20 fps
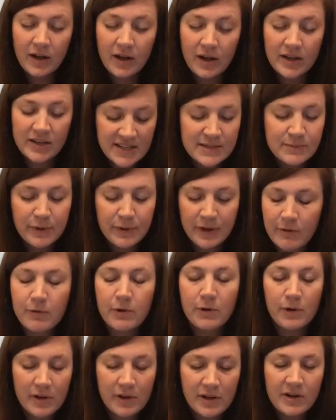it does play
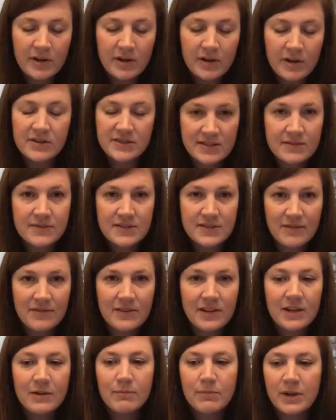a role in our sense of
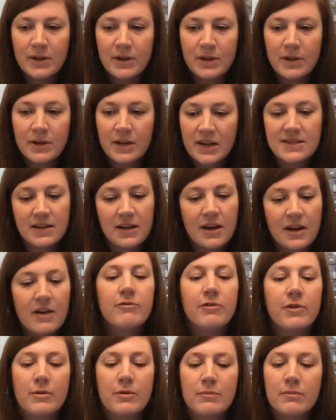safety, but it has to
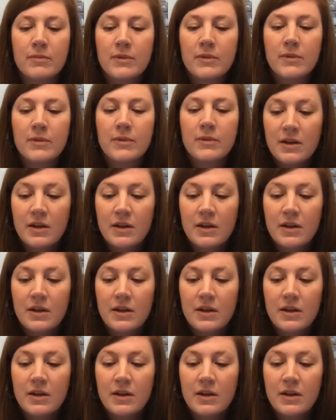come from